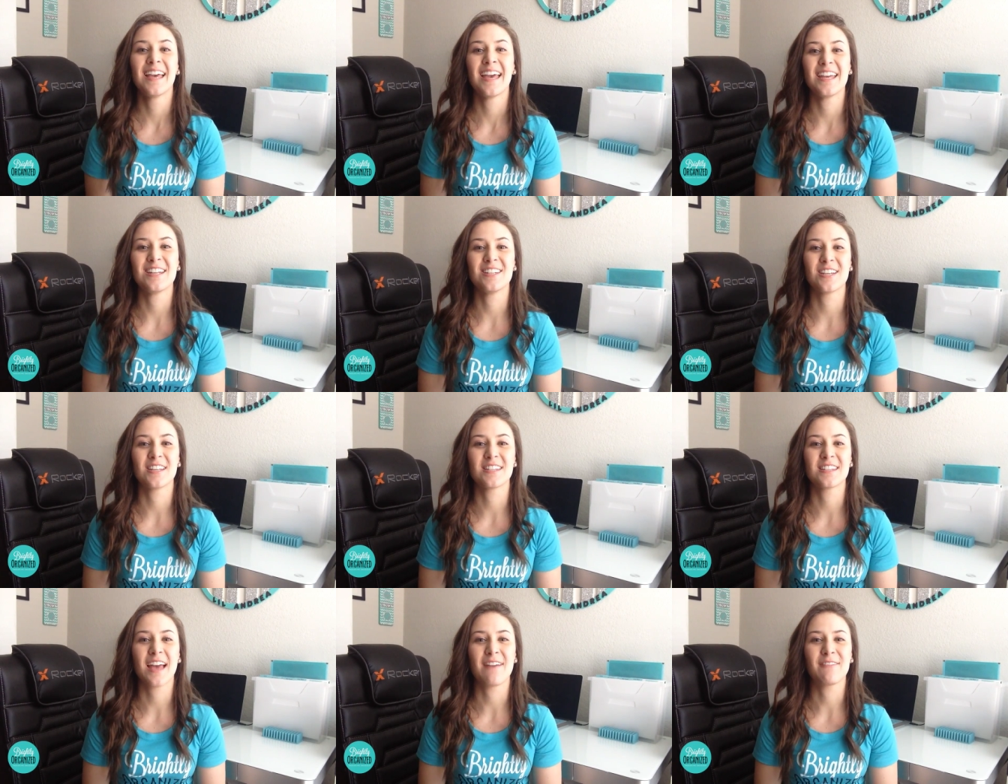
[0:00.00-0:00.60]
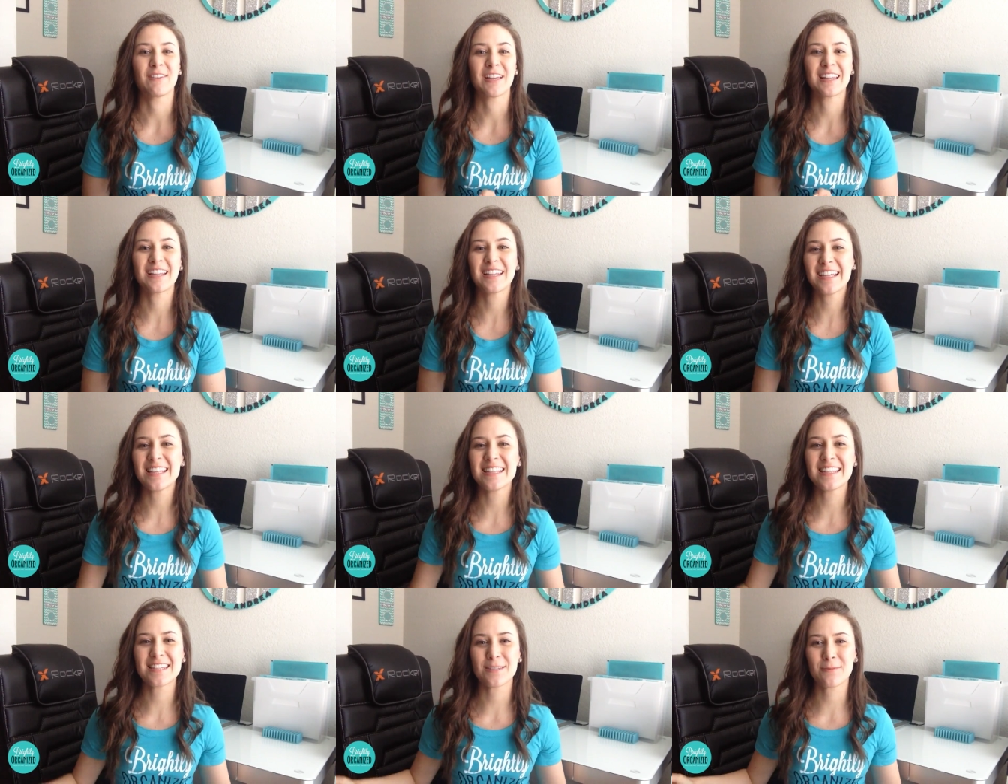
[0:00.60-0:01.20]
and just have a
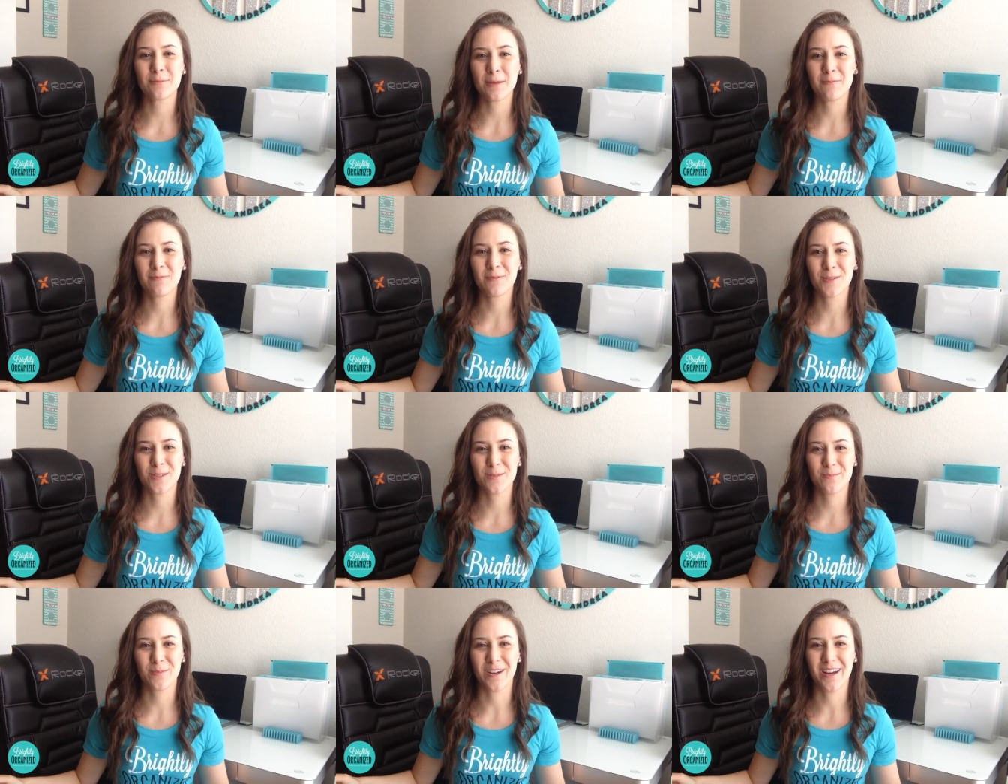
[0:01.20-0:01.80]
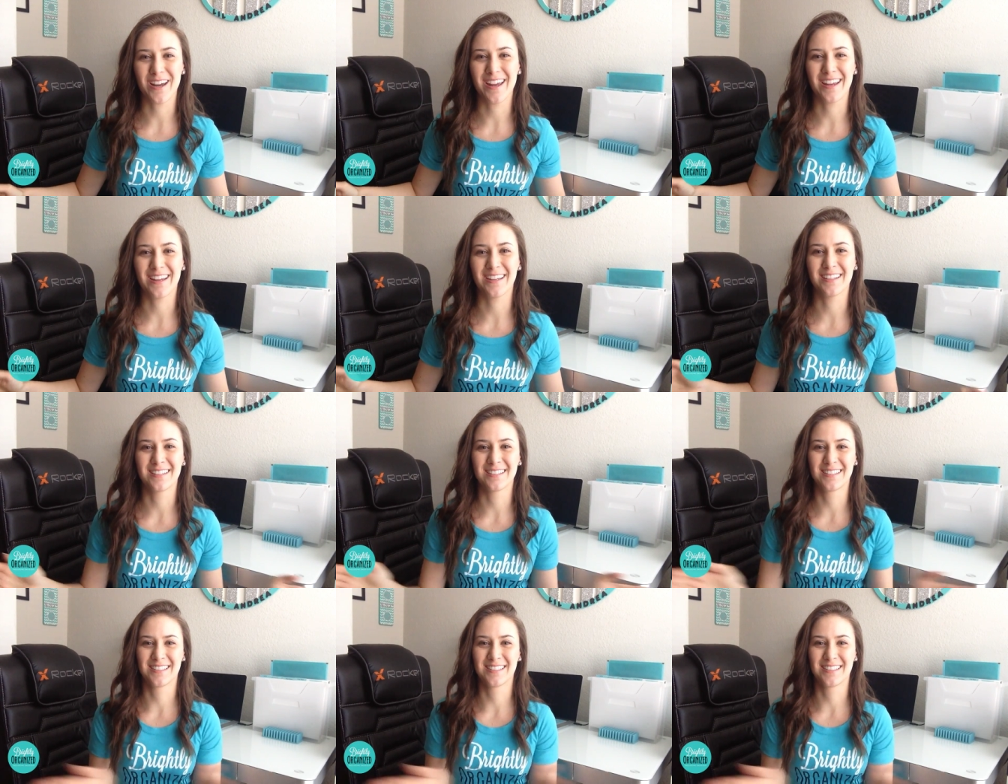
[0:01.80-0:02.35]
clean sweep for spring.